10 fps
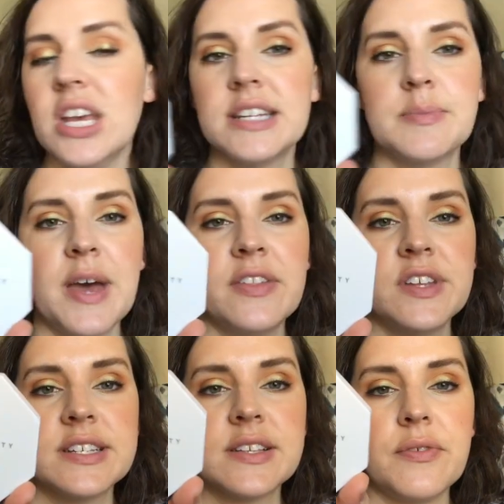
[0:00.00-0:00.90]
has been
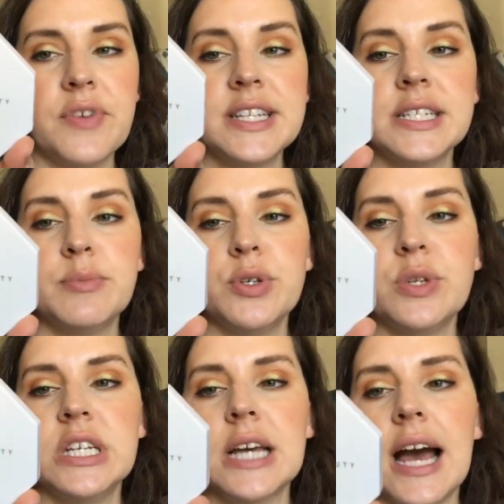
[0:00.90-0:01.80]
this Fenty
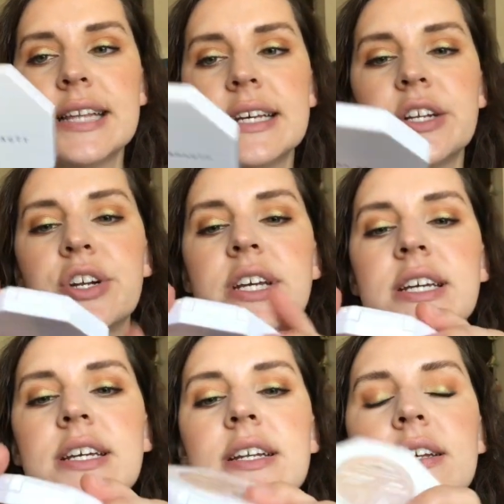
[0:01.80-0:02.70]
Beauty highlighter
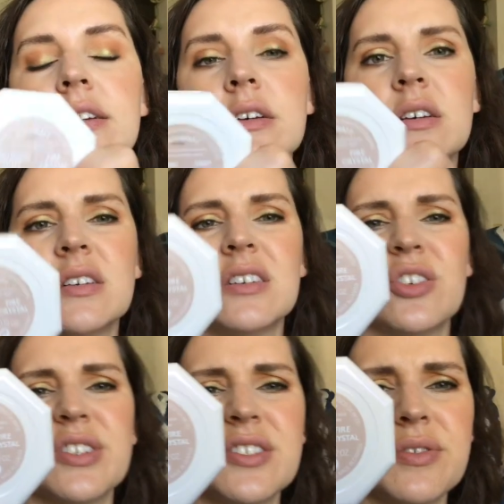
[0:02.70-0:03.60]
in
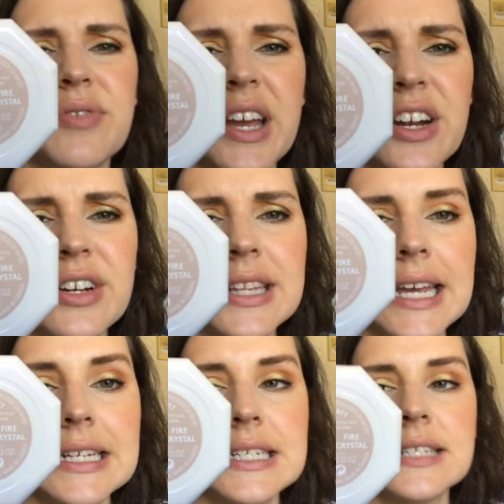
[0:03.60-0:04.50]
Crystal Fire and
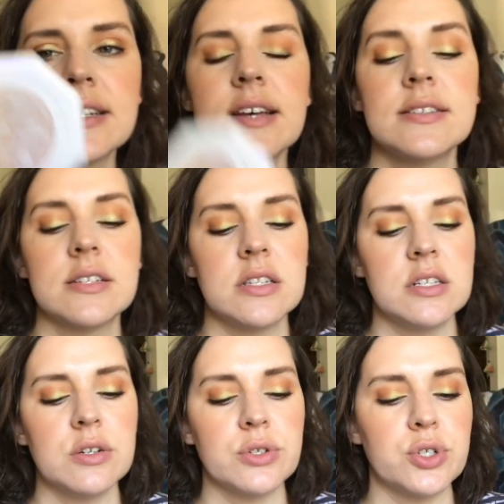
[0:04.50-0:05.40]
Lightning Dust.
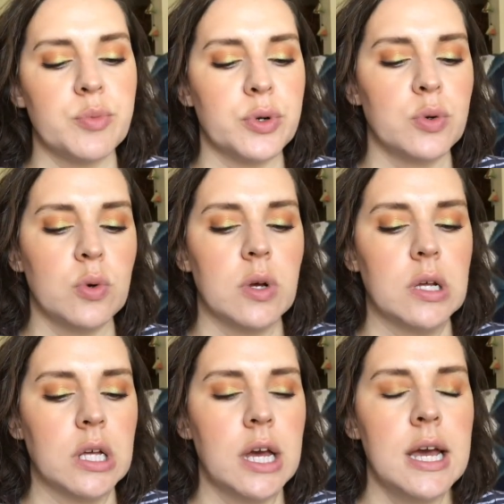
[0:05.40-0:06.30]
These are super
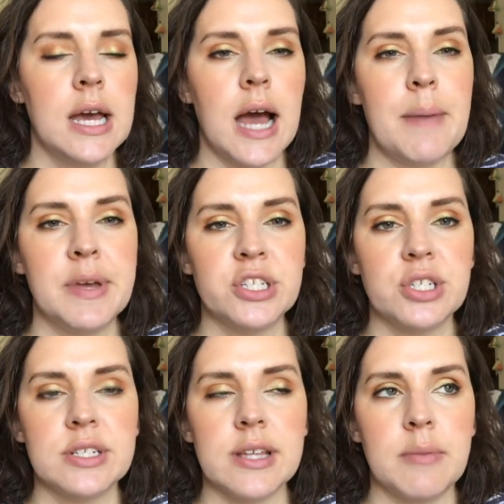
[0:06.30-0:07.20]
cool. I
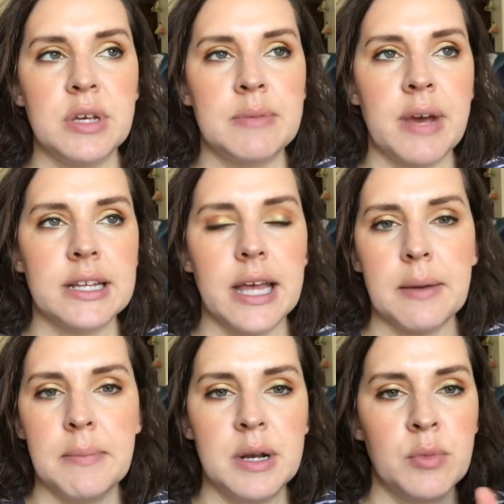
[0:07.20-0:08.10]
mentioned them in my
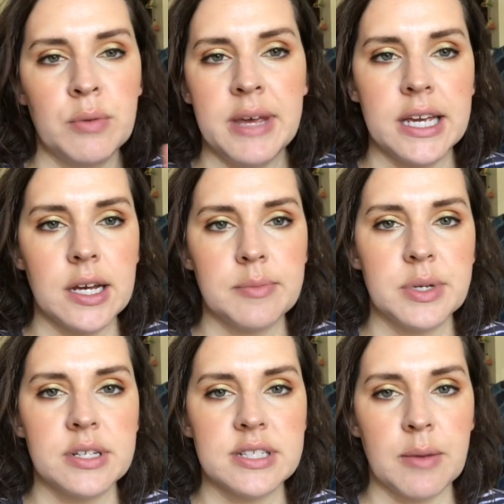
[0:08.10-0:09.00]
like minimal makeup
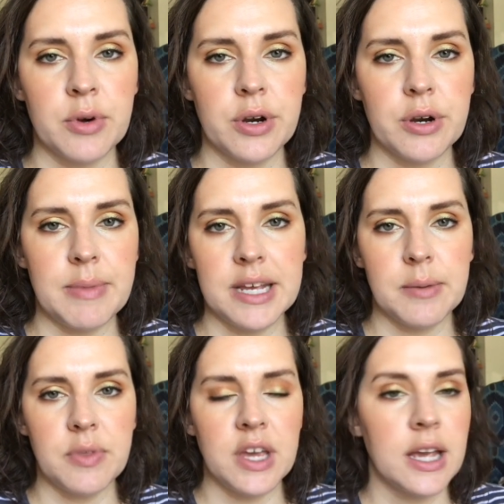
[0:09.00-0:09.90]
summer
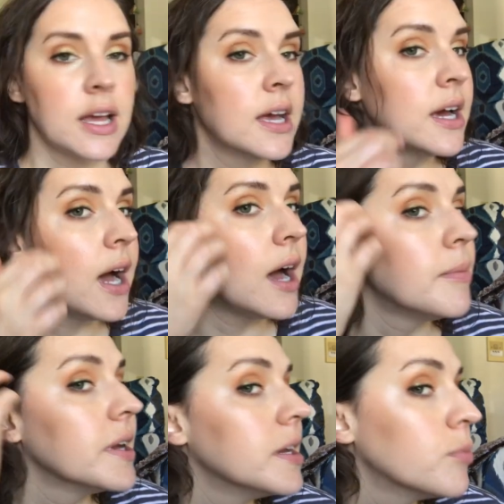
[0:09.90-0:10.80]
makeup thing.
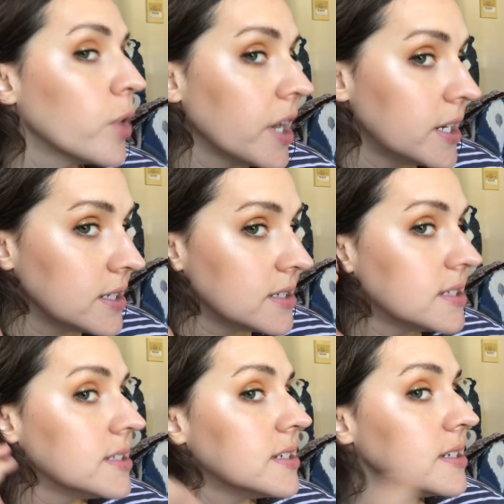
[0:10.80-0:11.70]
I am wearing
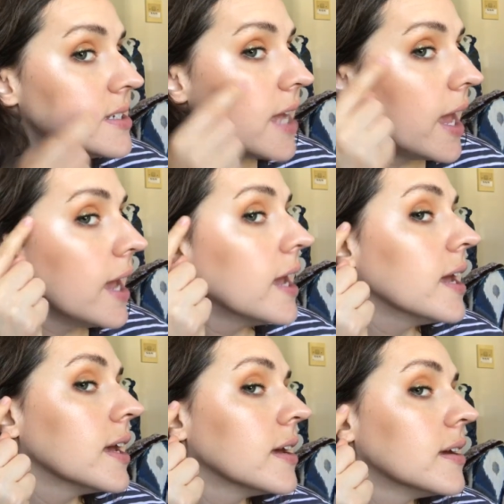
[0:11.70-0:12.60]
it
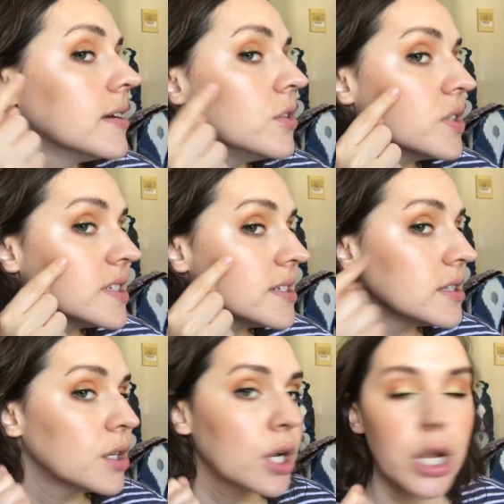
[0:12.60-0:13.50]
today. You can see
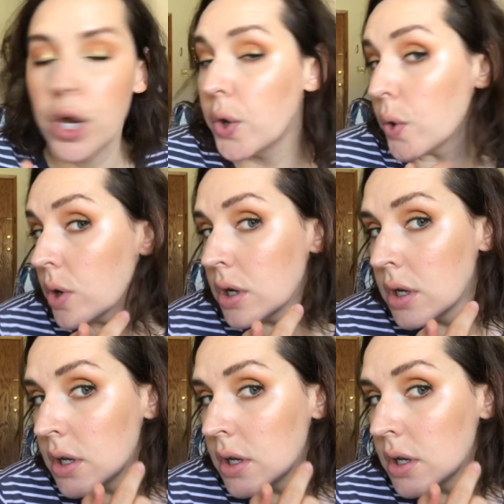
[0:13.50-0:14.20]
the glow,